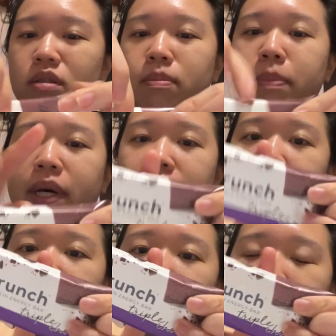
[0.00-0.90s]

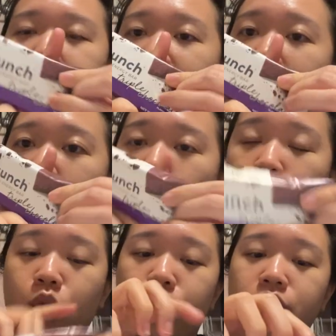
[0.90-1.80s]
bite, maybe like a
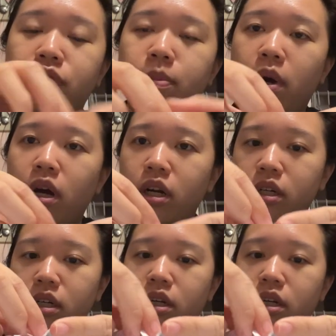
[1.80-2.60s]
quarter of the bar.